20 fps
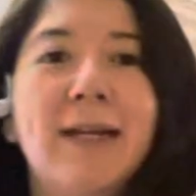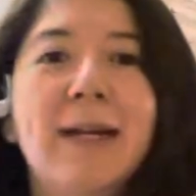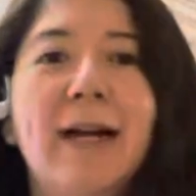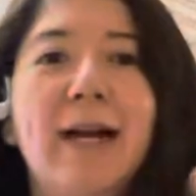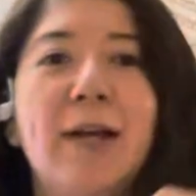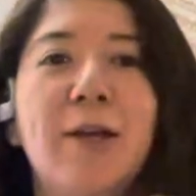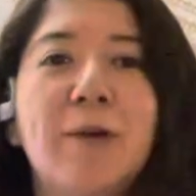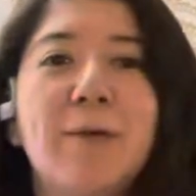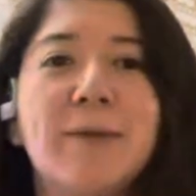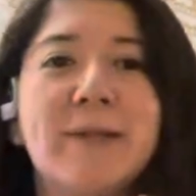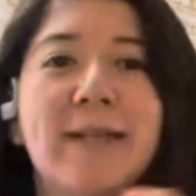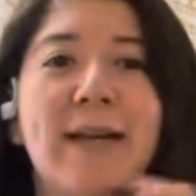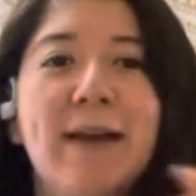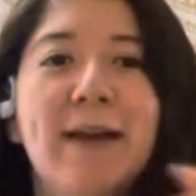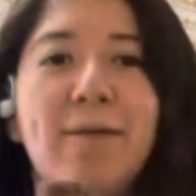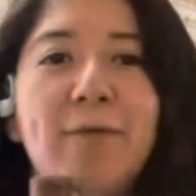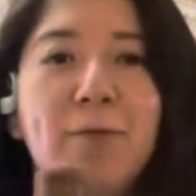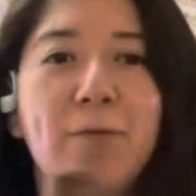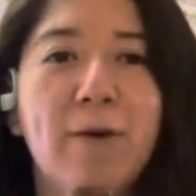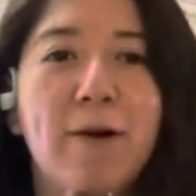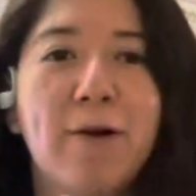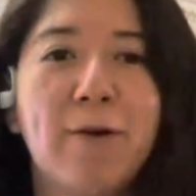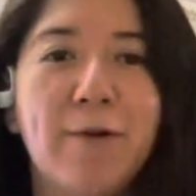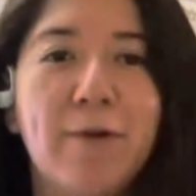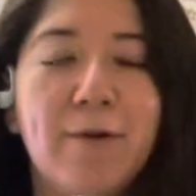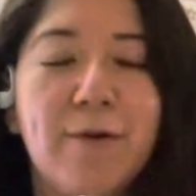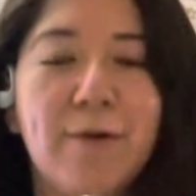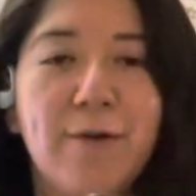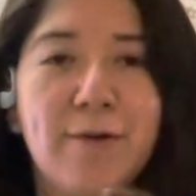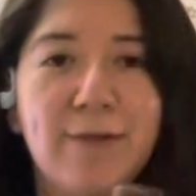I always have
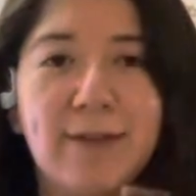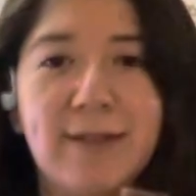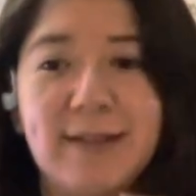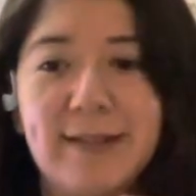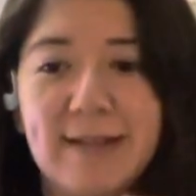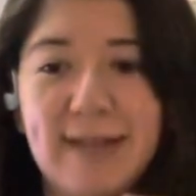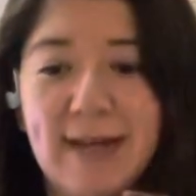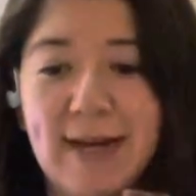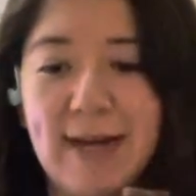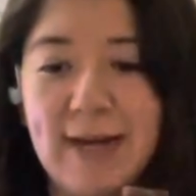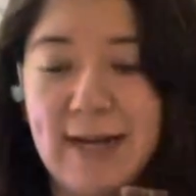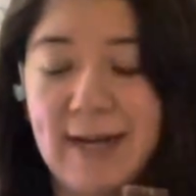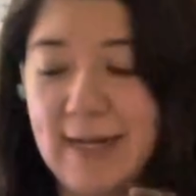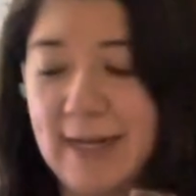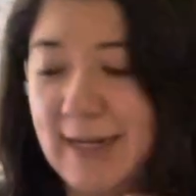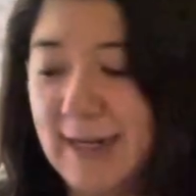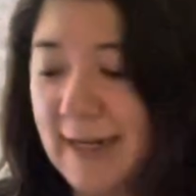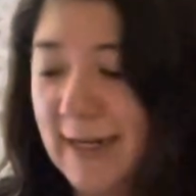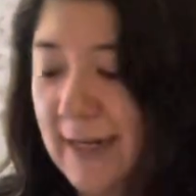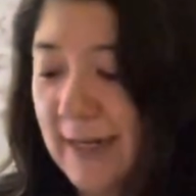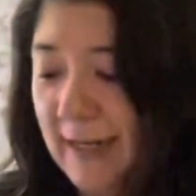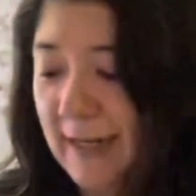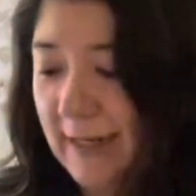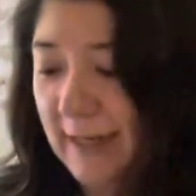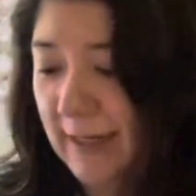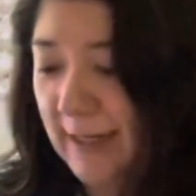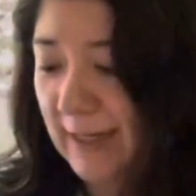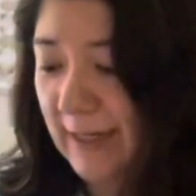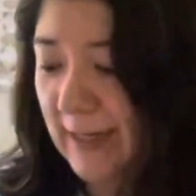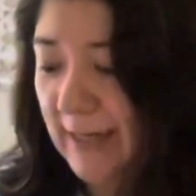water on the side.
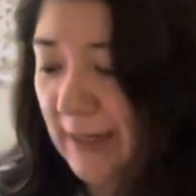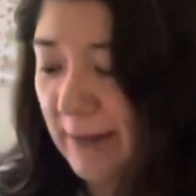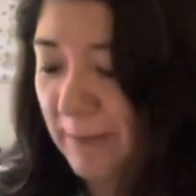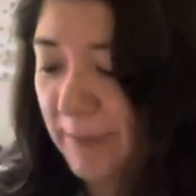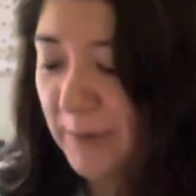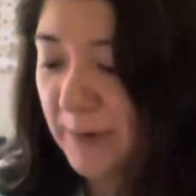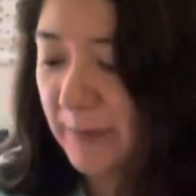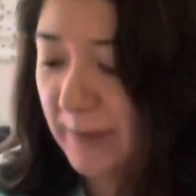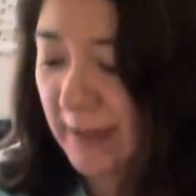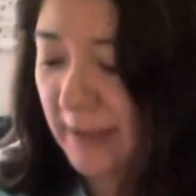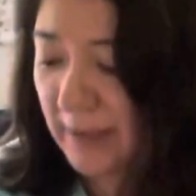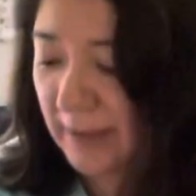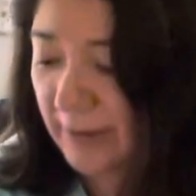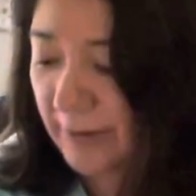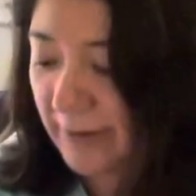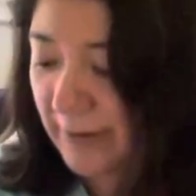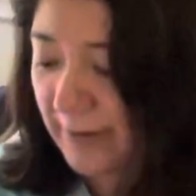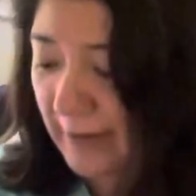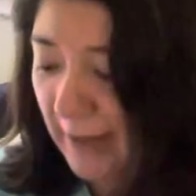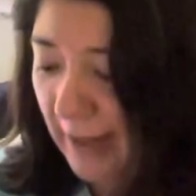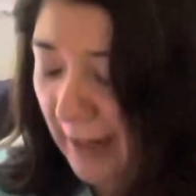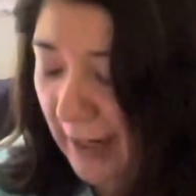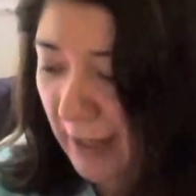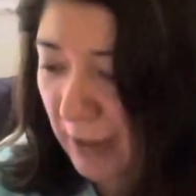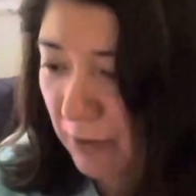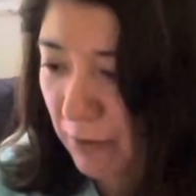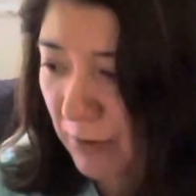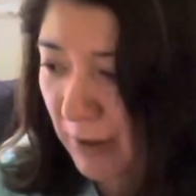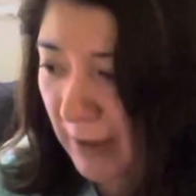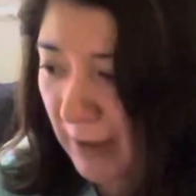It helps me to stay
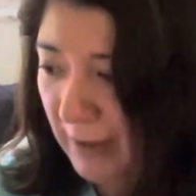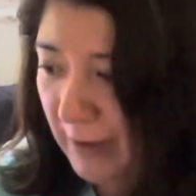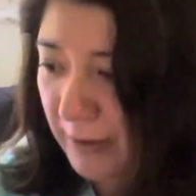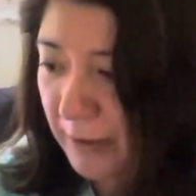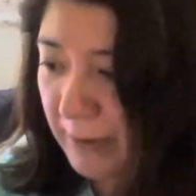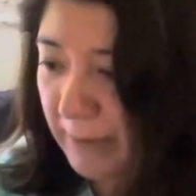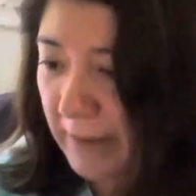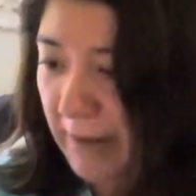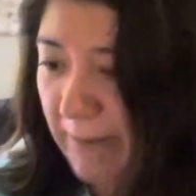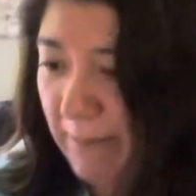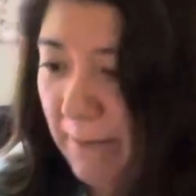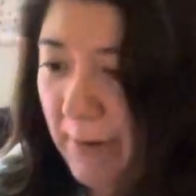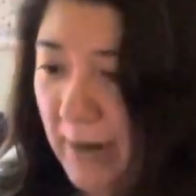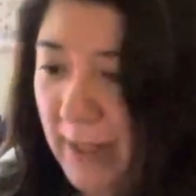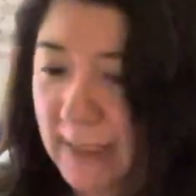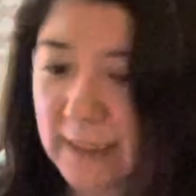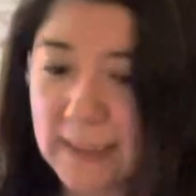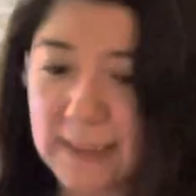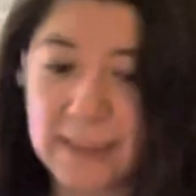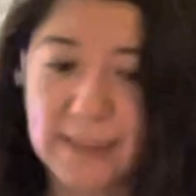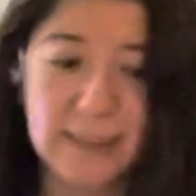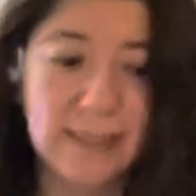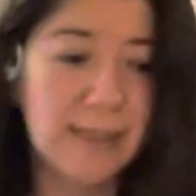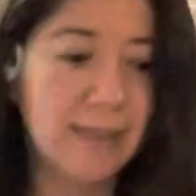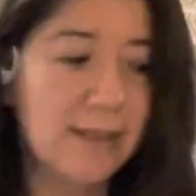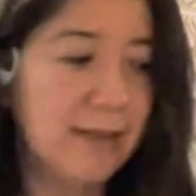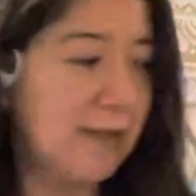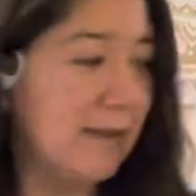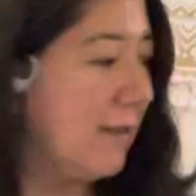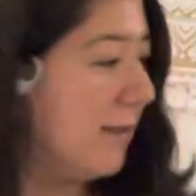hydrated during my practice.
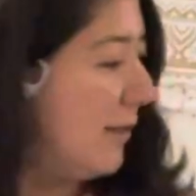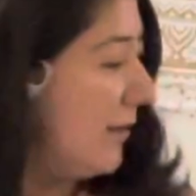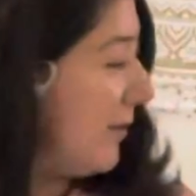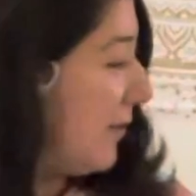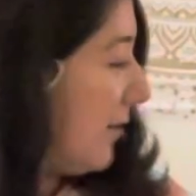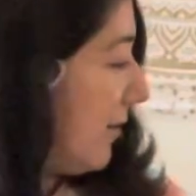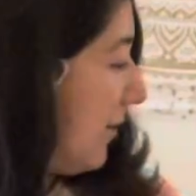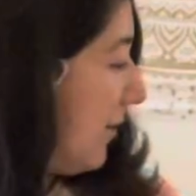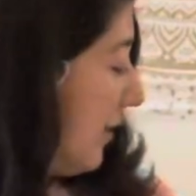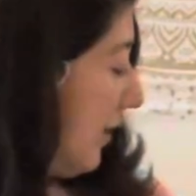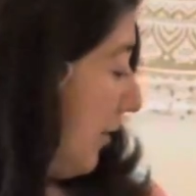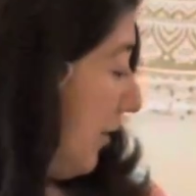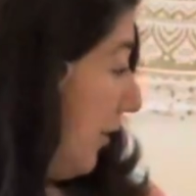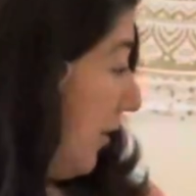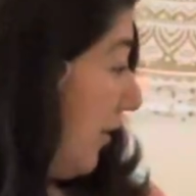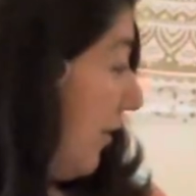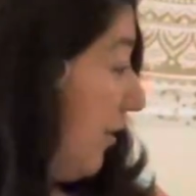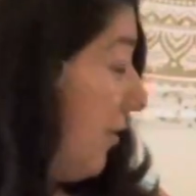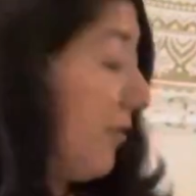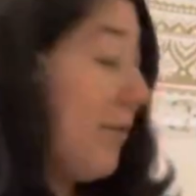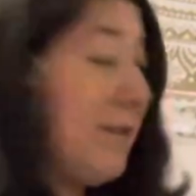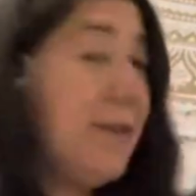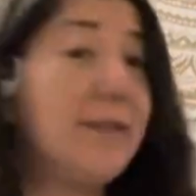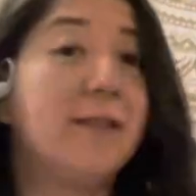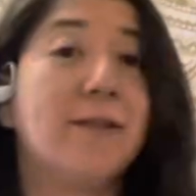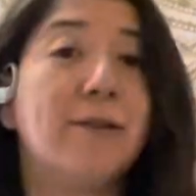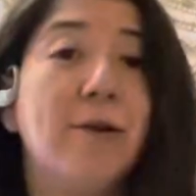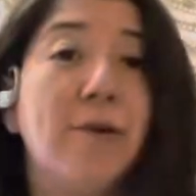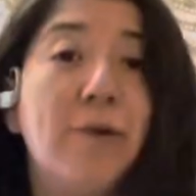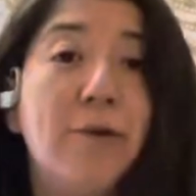So there you go. This
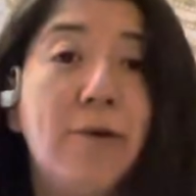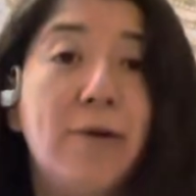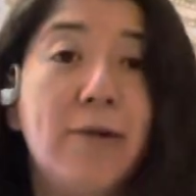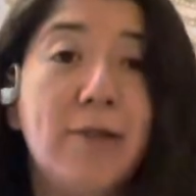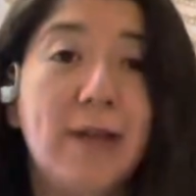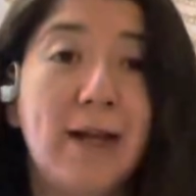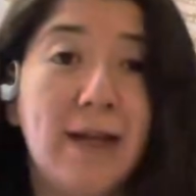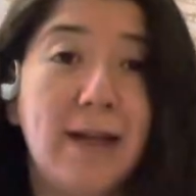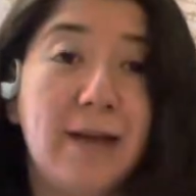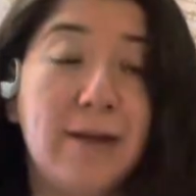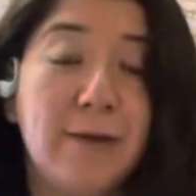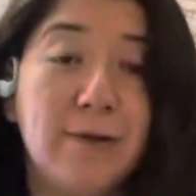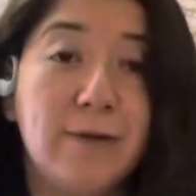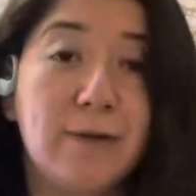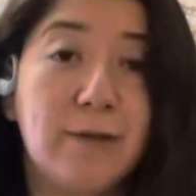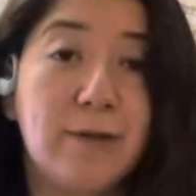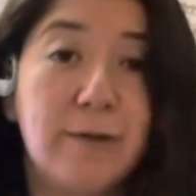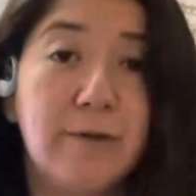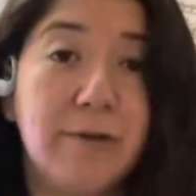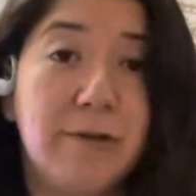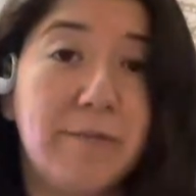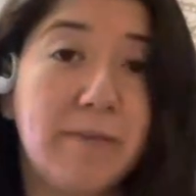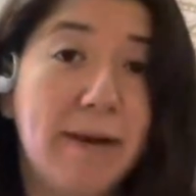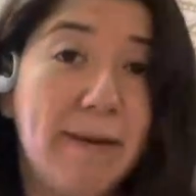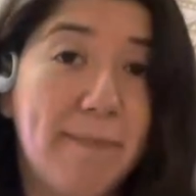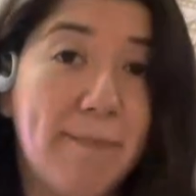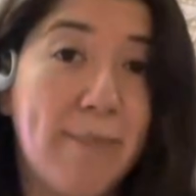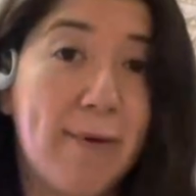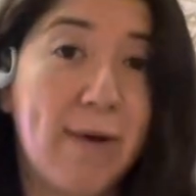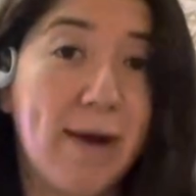is all I use during my
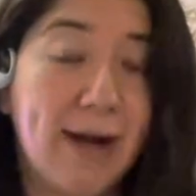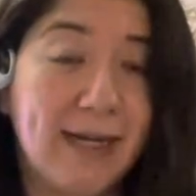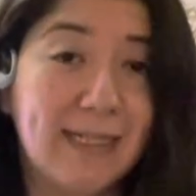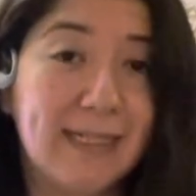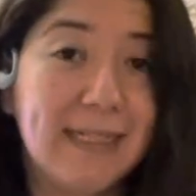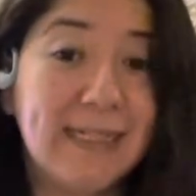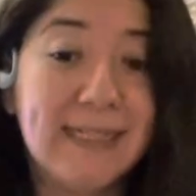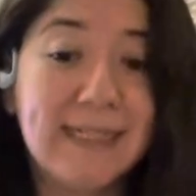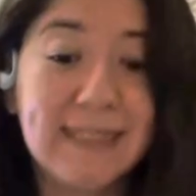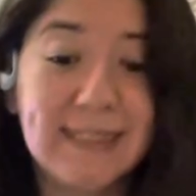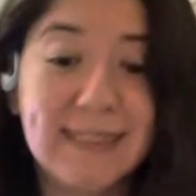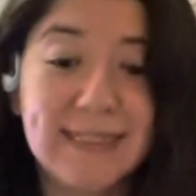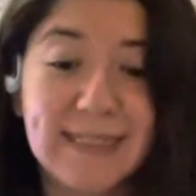practice.